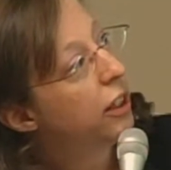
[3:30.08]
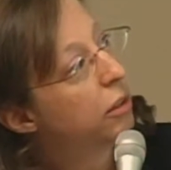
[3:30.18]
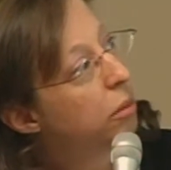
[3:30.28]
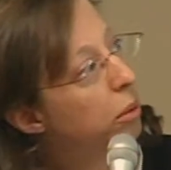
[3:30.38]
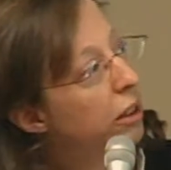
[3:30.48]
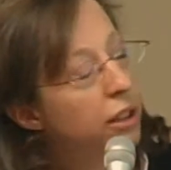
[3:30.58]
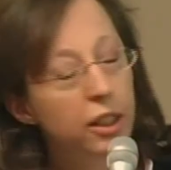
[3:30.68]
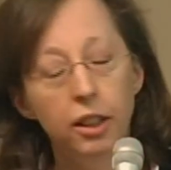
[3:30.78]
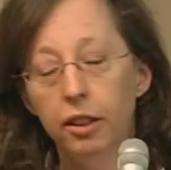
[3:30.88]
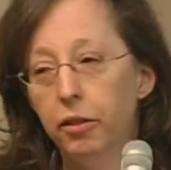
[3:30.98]
phase would be
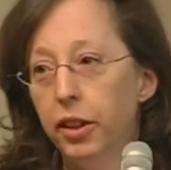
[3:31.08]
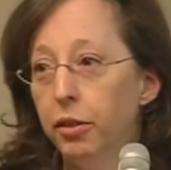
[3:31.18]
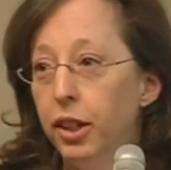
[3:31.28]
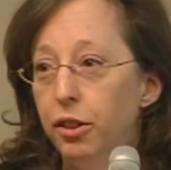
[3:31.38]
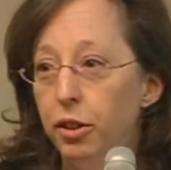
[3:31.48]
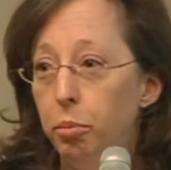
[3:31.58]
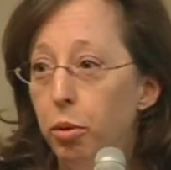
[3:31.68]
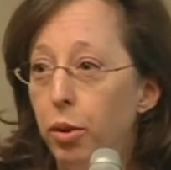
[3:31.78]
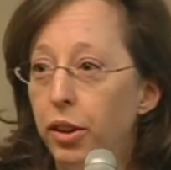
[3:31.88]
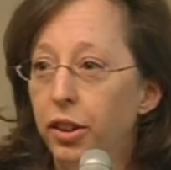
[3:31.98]
digging the foundation,
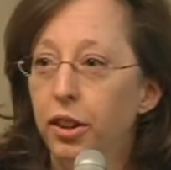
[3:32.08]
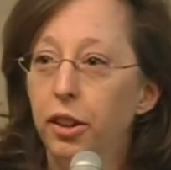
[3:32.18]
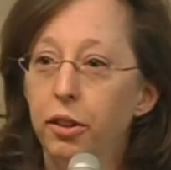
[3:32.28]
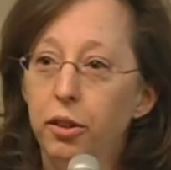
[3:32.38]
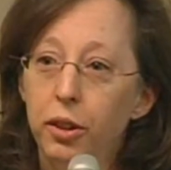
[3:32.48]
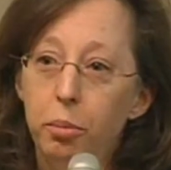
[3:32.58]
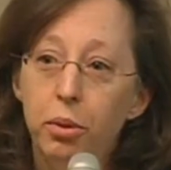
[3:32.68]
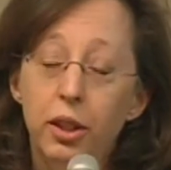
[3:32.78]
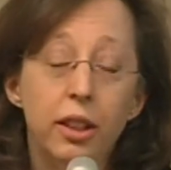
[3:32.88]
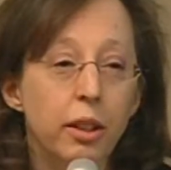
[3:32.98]
pouring the concrete,
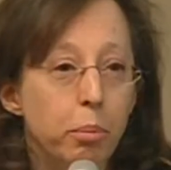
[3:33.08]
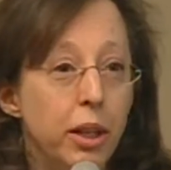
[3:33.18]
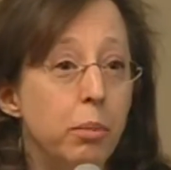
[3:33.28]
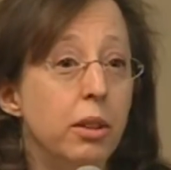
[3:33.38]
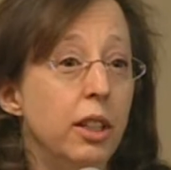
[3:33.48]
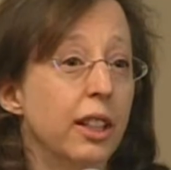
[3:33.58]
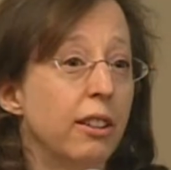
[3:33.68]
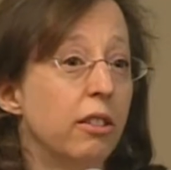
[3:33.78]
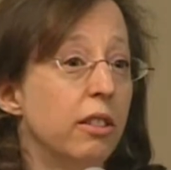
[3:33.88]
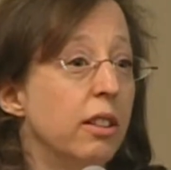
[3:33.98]
putting in the pipes and the
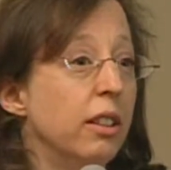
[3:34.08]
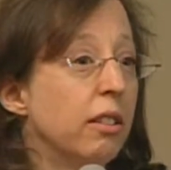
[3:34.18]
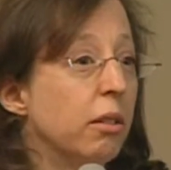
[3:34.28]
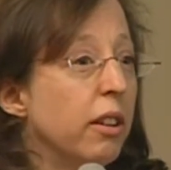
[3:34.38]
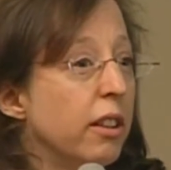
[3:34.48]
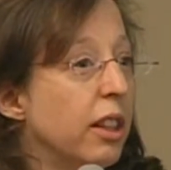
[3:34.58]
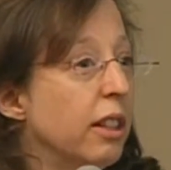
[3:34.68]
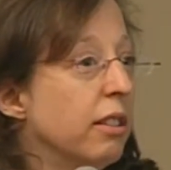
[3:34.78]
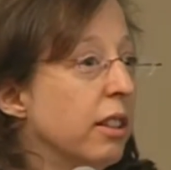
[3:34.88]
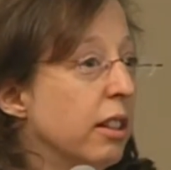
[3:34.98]
electricity. So all the
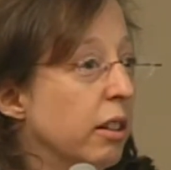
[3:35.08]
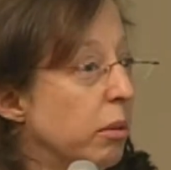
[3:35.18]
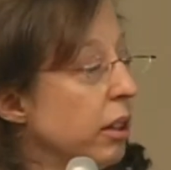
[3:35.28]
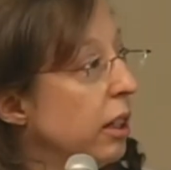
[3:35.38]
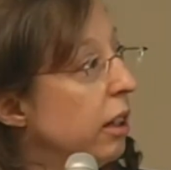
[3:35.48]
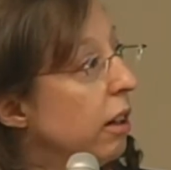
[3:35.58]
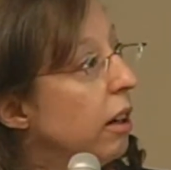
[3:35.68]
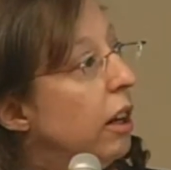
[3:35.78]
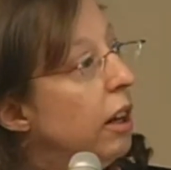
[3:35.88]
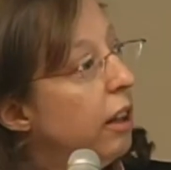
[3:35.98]
things that really
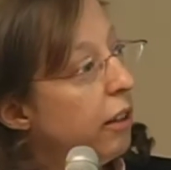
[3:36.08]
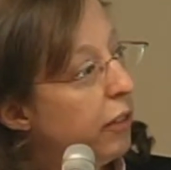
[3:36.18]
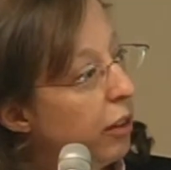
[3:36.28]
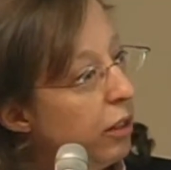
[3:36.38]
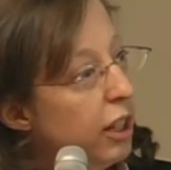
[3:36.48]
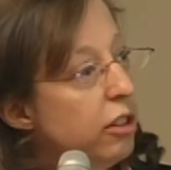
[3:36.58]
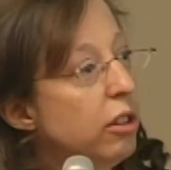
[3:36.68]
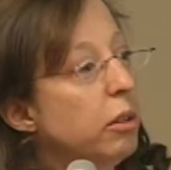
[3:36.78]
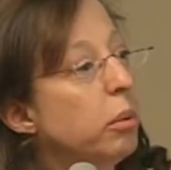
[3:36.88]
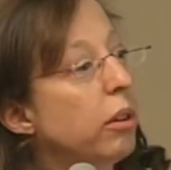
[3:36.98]
are the
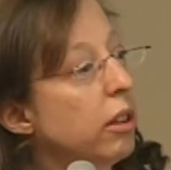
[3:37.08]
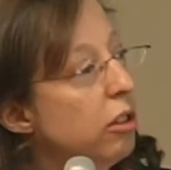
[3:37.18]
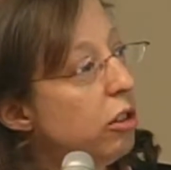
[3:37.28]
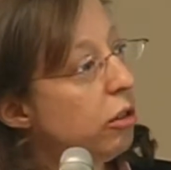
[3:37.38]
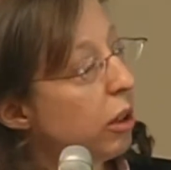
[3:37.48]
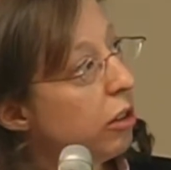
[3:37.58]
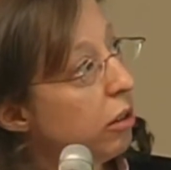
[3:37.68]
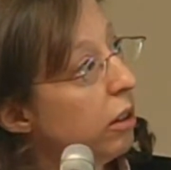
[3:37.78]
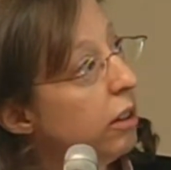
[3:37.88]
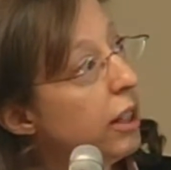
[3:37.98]
foundational work, the
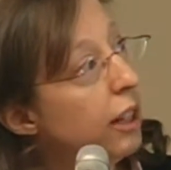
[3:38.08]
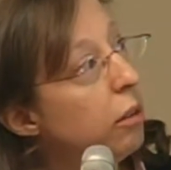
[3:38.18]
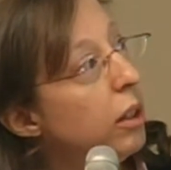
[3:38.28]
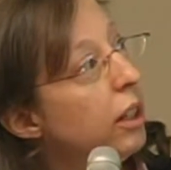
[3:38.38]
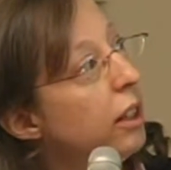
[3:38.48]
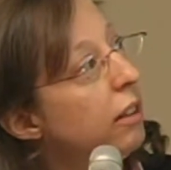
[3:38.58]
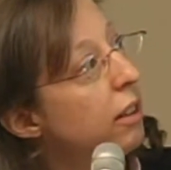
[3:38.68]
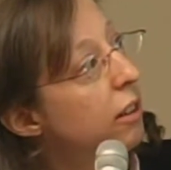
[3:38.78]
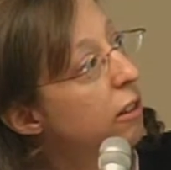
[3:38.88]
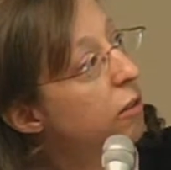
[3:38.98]
structural integrity,
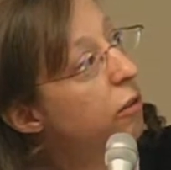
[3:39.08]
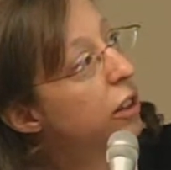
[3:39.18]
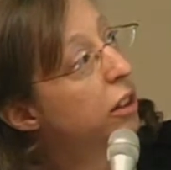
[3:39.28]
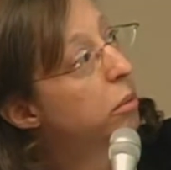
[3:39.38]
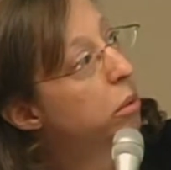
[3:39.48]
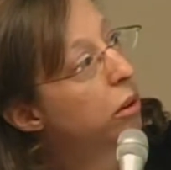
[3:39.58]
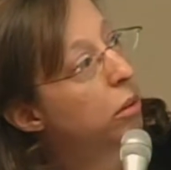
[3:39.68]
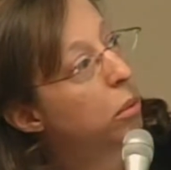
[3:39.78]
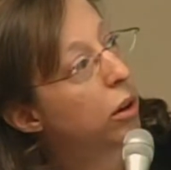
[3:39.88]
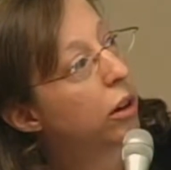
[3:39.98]
and this is very
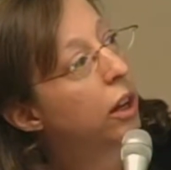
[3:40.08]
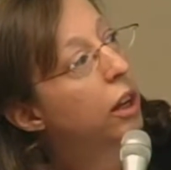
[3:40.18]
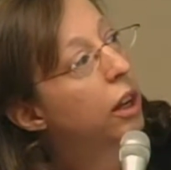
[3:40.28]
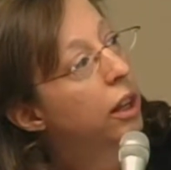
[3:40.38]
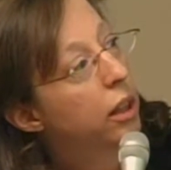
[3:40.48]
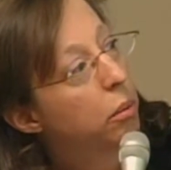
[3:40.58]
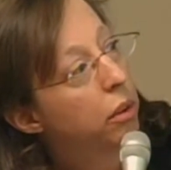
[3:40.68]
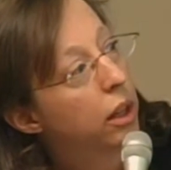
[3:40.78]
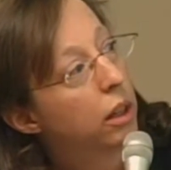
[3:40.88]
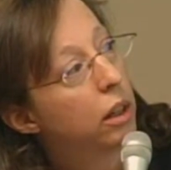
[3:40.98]
important work that
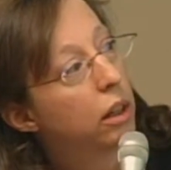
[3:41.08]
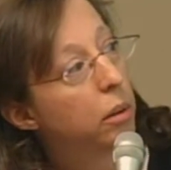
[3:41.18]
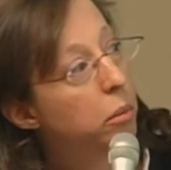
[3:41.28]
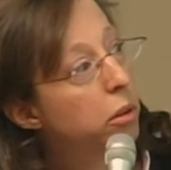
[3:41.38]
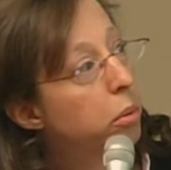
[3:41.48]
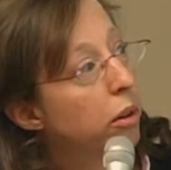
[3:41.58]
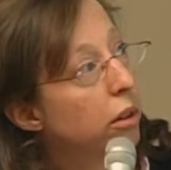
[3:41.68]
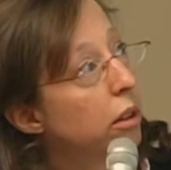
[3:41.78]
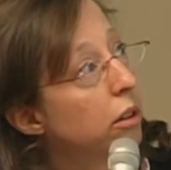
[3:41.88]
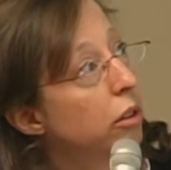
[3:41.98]
will then
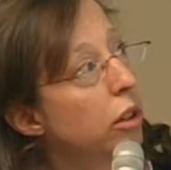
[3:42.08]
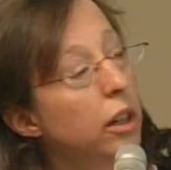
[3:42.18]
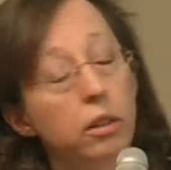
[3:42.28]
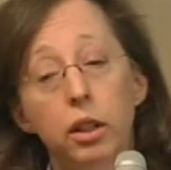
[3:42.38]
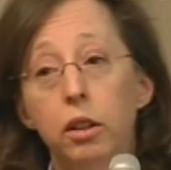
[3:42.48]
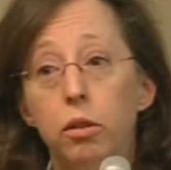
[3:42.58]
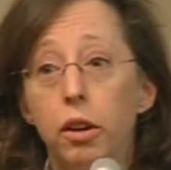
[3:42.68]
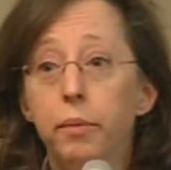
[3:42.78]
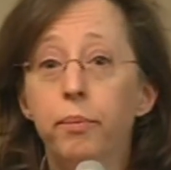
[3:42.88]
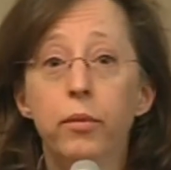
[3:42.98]
support clinical trials later
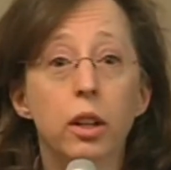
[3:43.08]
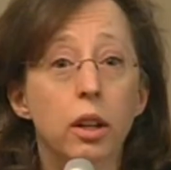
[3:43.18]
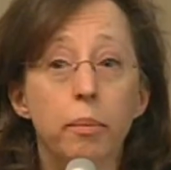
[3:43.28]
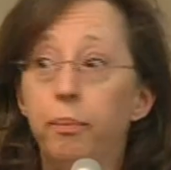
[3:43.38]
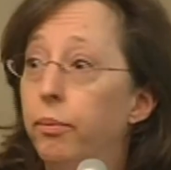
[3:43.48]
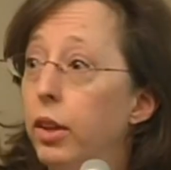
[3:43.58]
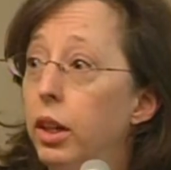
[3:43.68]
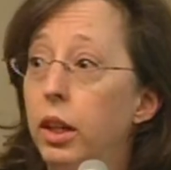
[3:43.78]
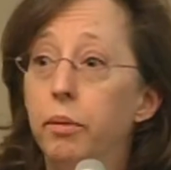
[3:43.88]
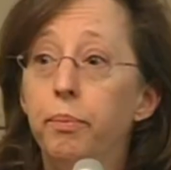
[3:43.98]
on.
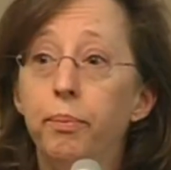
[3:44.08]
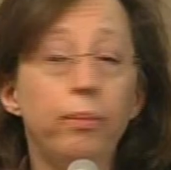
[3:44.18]
Again.